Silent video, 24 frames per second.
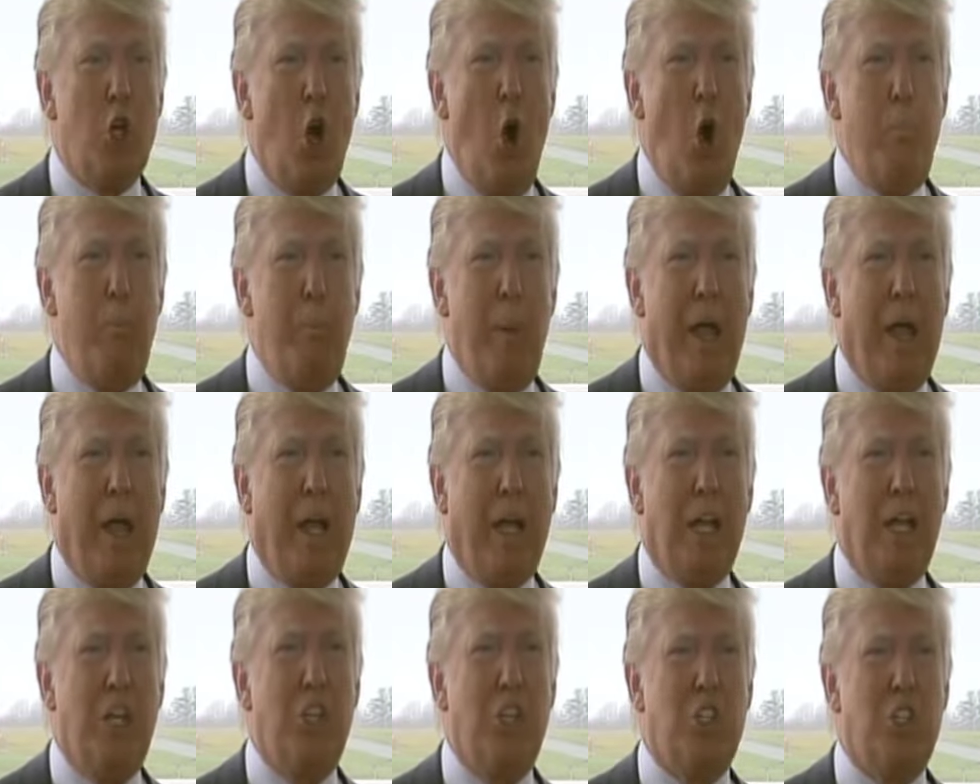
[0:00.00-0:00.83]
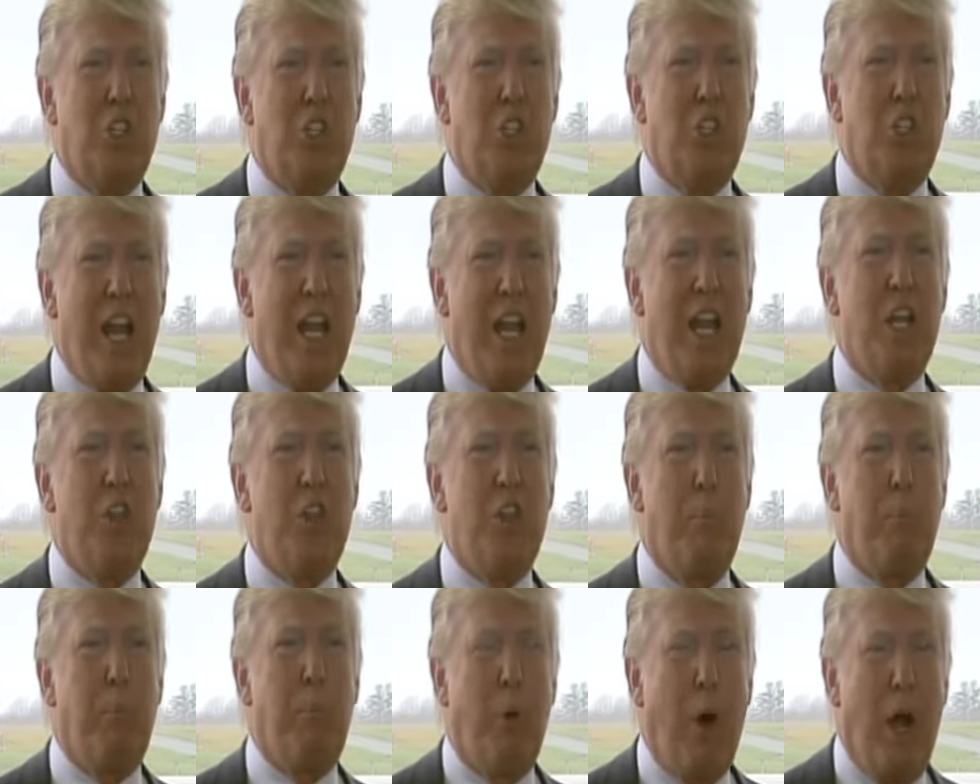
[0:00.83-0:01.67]
OPEC is setting
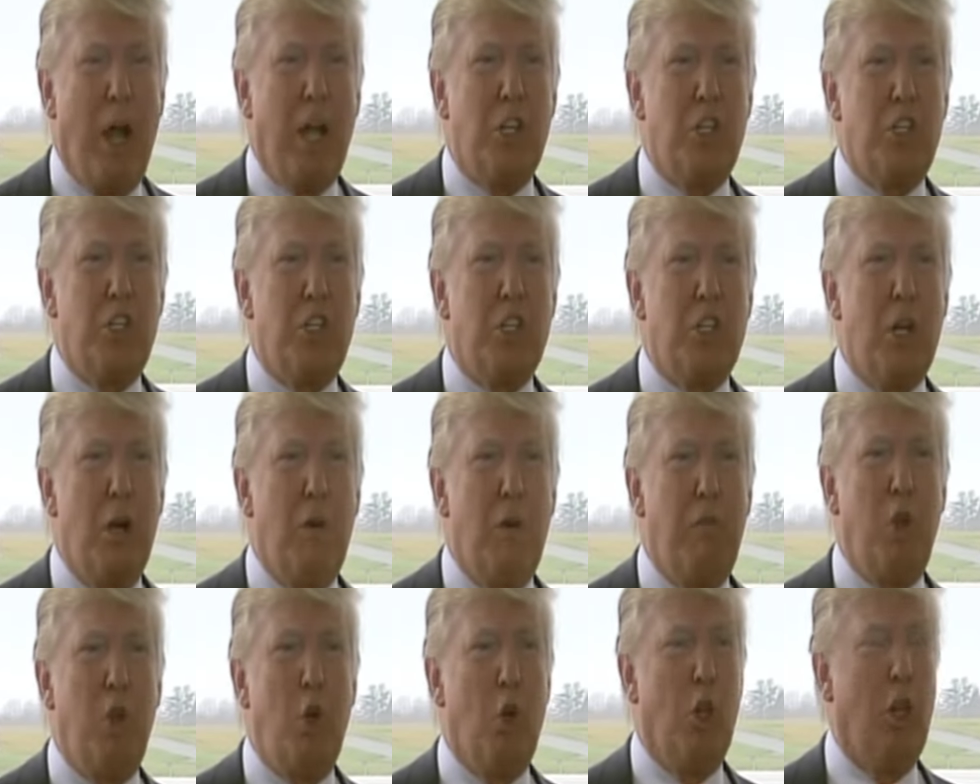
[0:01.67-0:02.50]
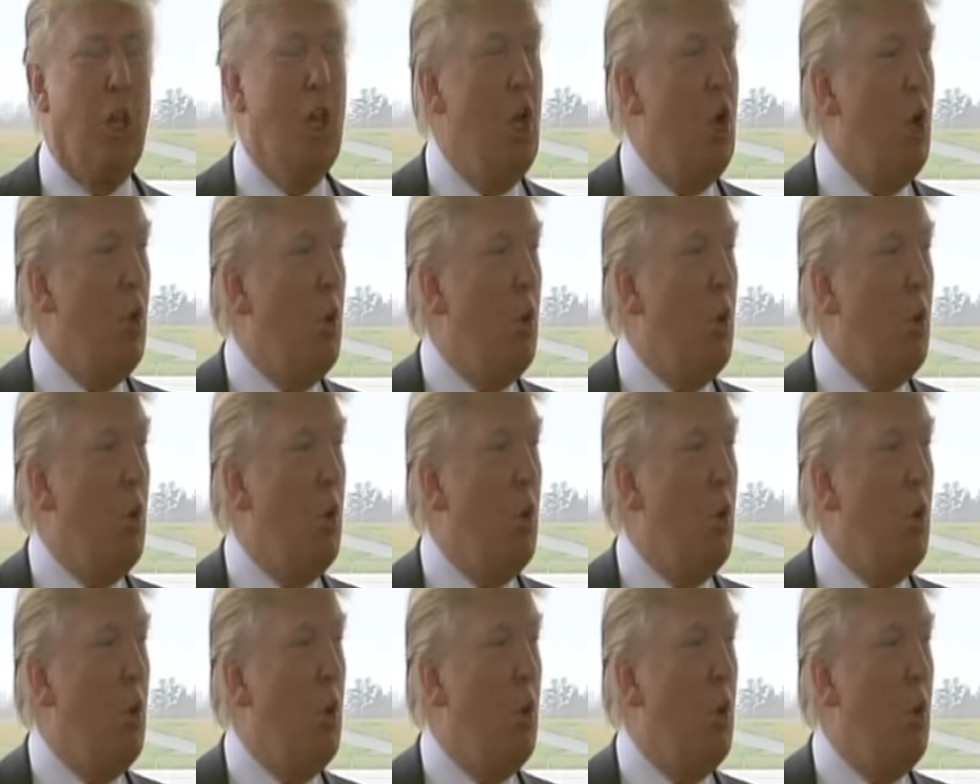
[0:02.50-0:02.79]
the price of fuel.